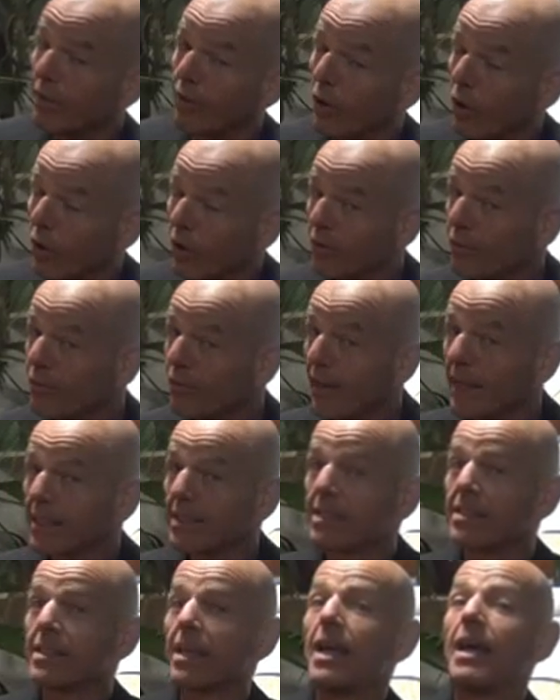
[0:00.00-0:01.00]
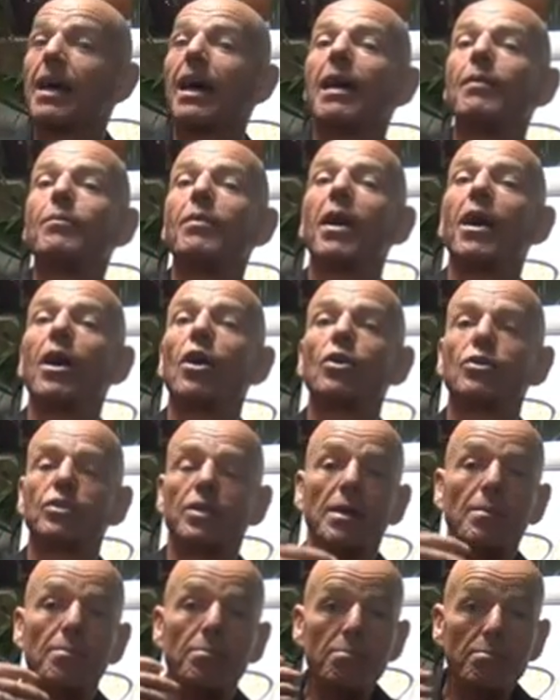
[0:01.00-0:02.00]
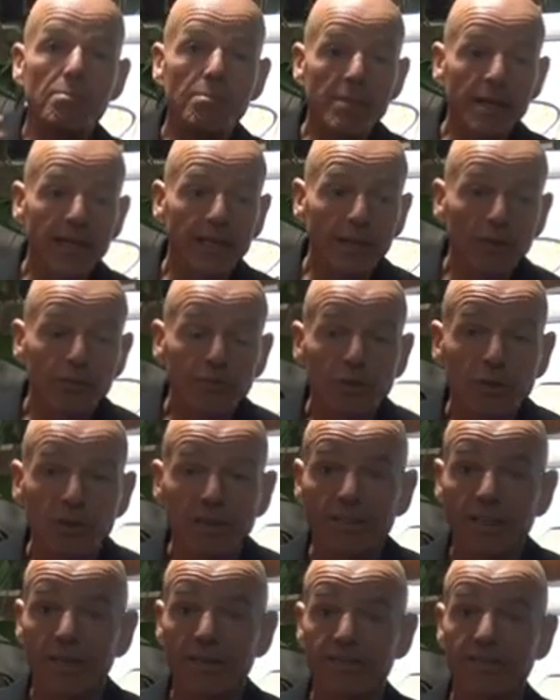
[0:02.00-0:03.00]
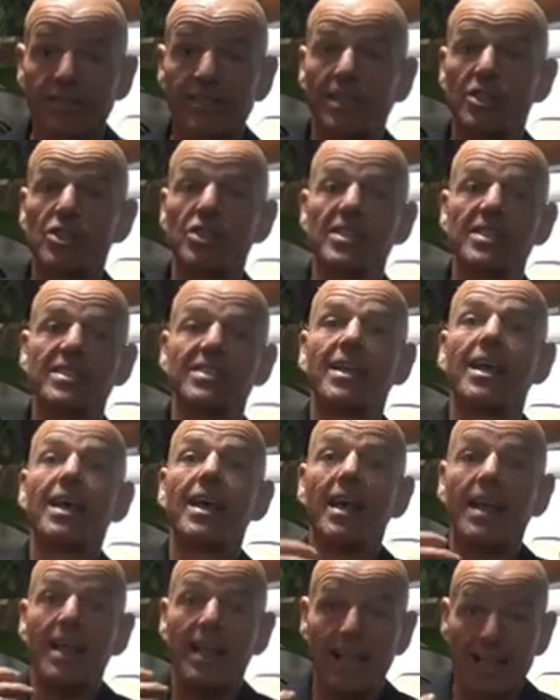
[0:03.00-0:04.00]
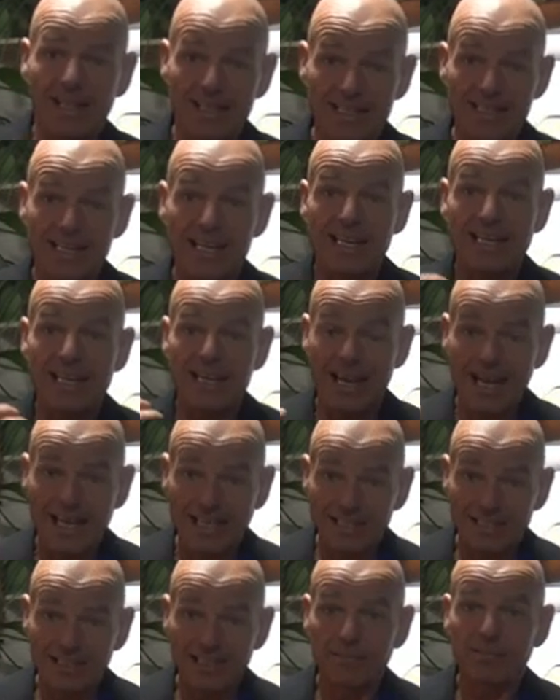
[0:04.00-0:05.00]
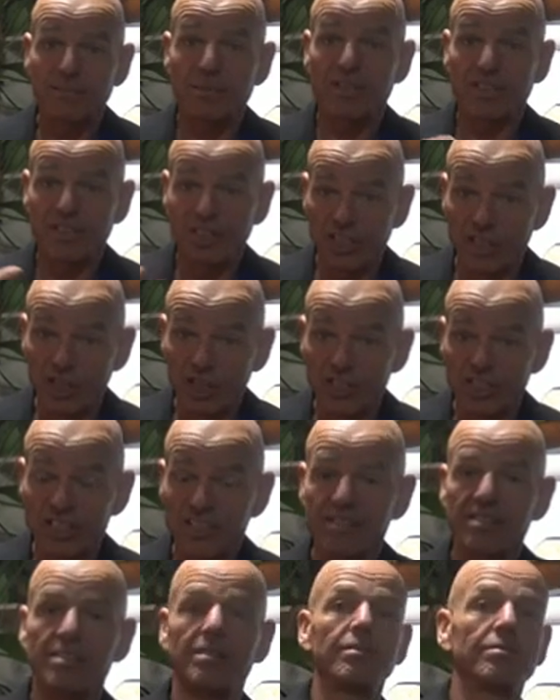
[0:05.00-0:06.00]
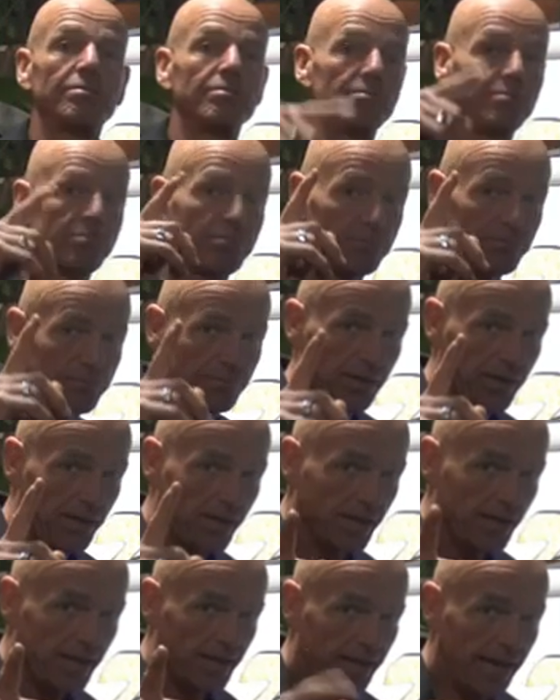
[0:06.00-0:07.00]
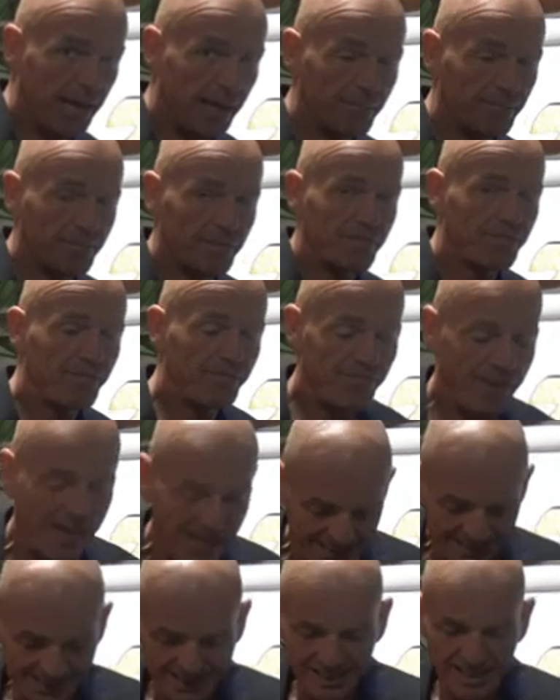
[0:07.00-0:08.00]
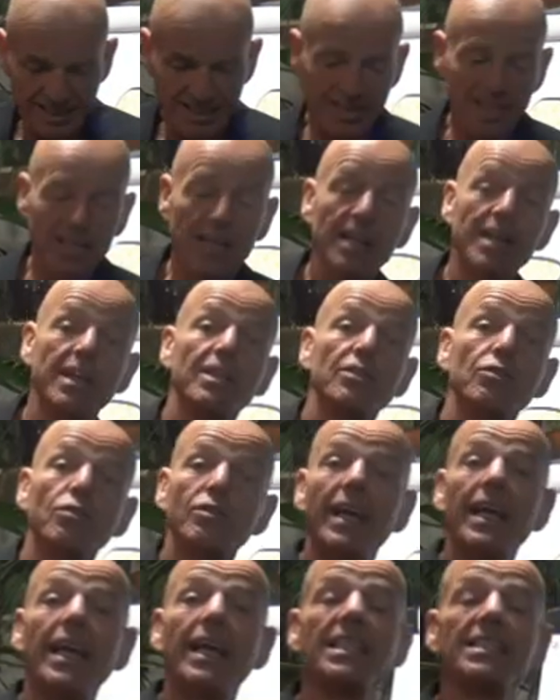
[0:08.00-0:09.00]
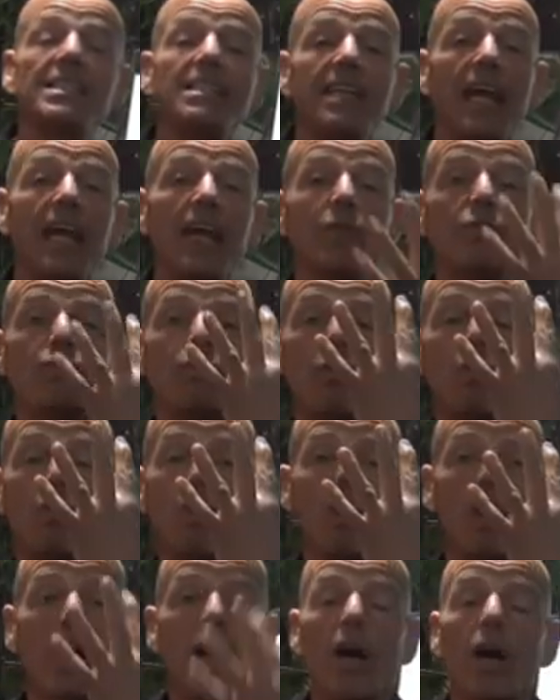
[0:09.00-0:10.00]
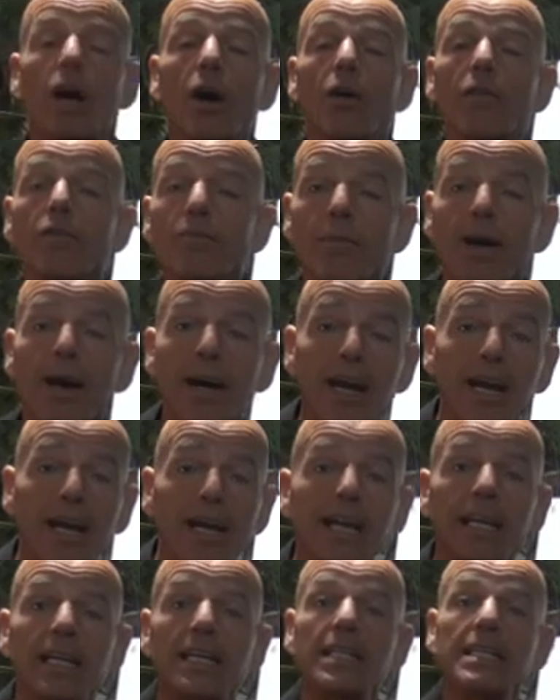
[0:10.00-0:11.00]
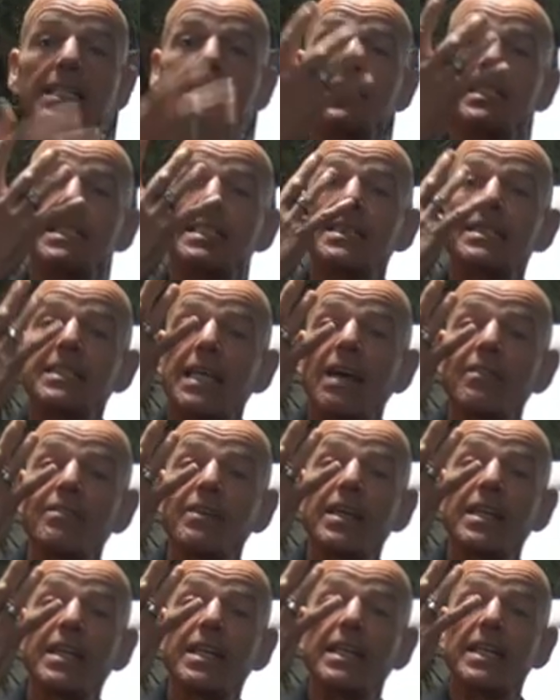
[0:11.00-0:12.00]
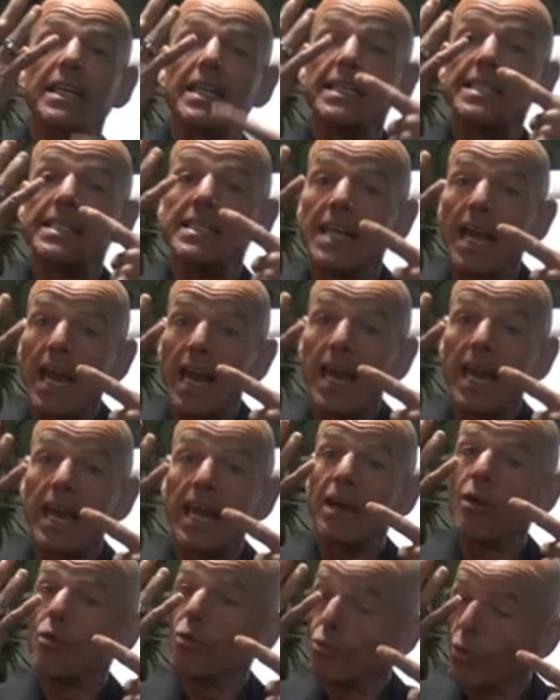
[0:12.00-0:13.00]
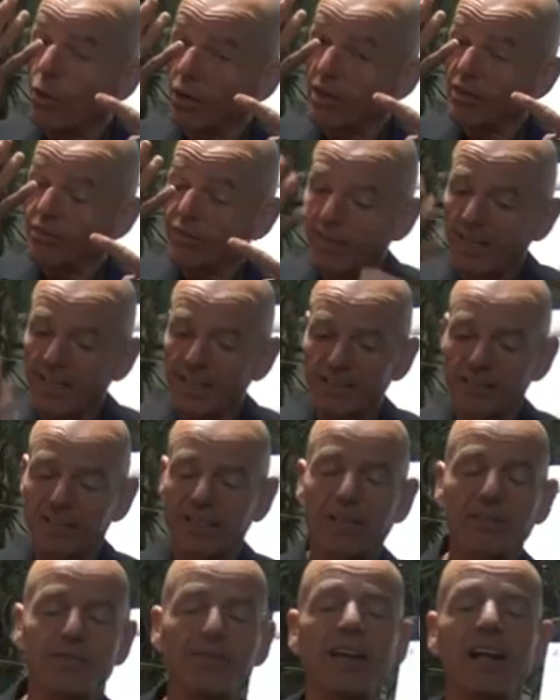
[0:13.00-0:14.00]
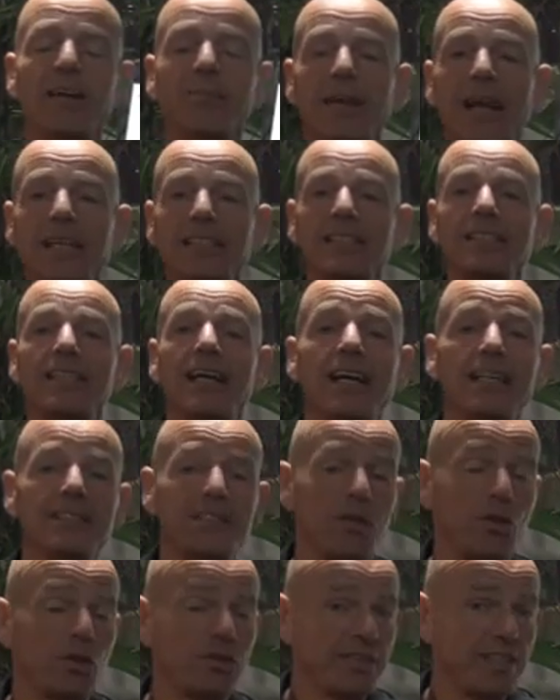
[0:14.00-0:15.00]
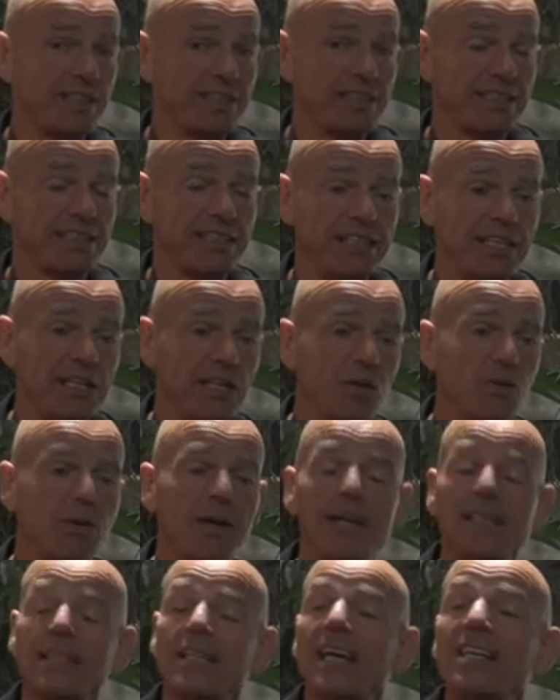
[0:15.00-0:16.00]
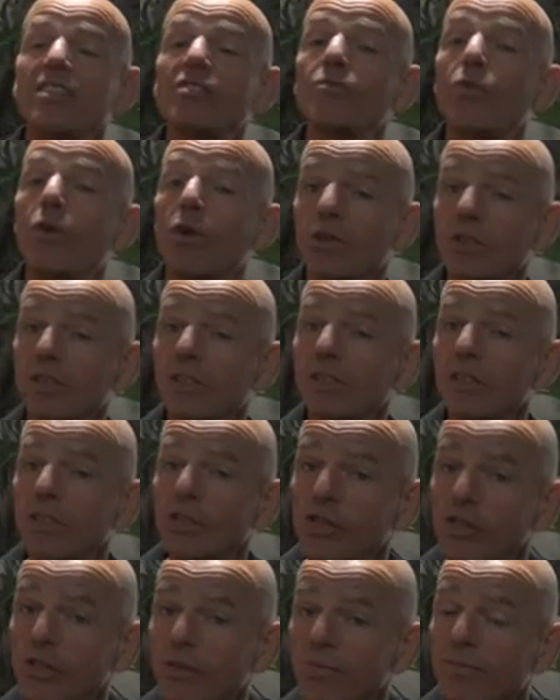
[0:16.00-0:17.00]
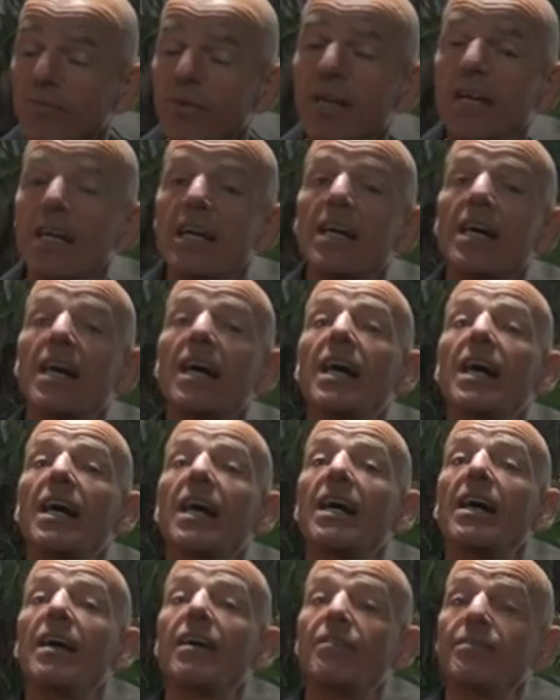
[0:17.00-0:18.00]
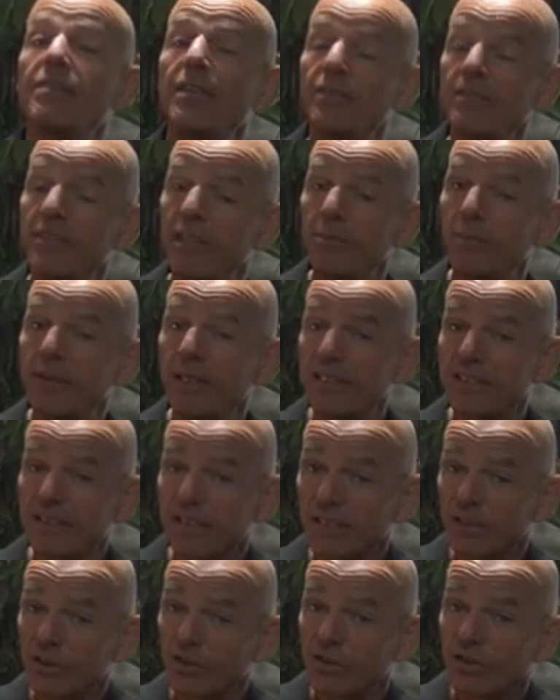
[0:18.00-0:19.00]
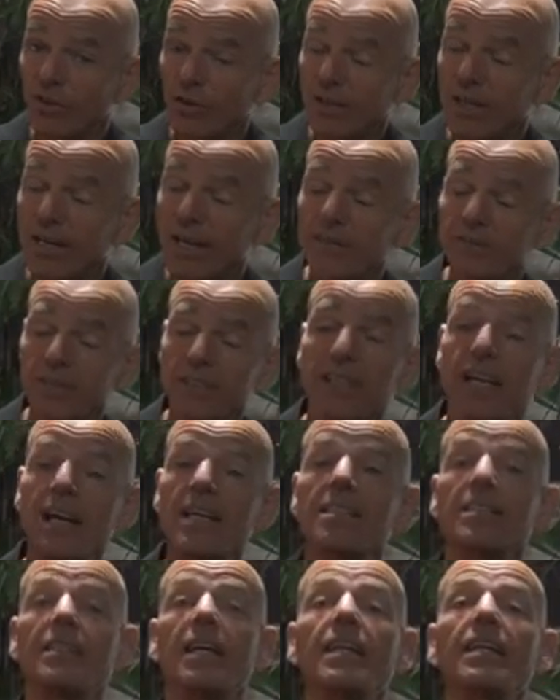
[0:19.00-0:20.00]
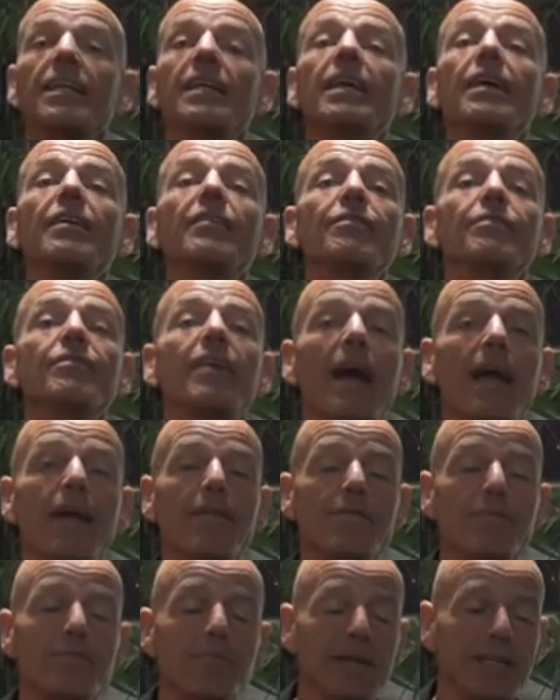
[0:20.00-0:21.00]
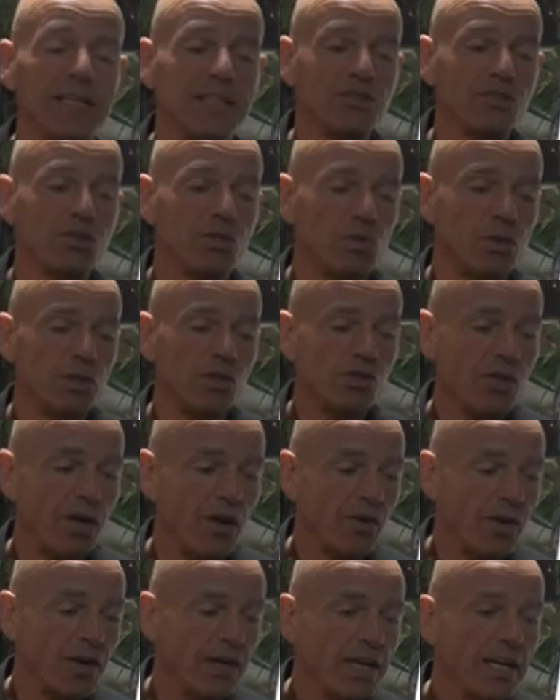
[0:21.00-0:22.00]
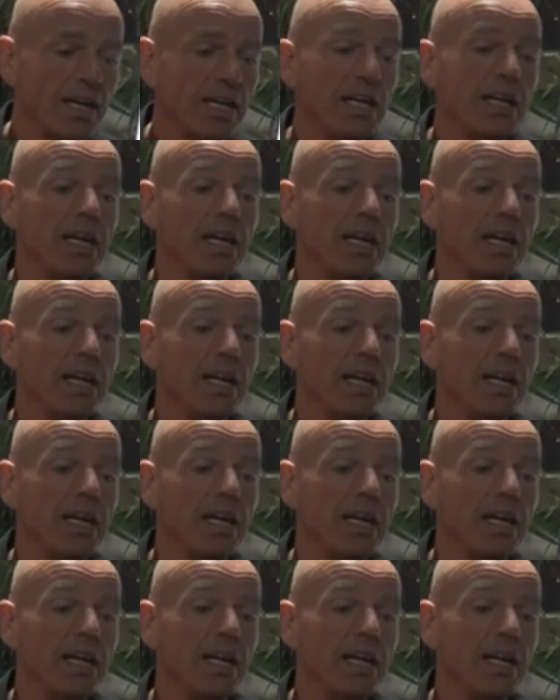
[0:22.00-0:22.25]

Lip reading: give a lot of fucks about meaningful stuff such as health enhancing procedures named fasting. Today is day 4 of my 7 day water fast. I feel amazing, guys. I lost another kilo. I had a nice workout in the gym, 15 minutes in the sauna after that, then a 5 minutes cold shower.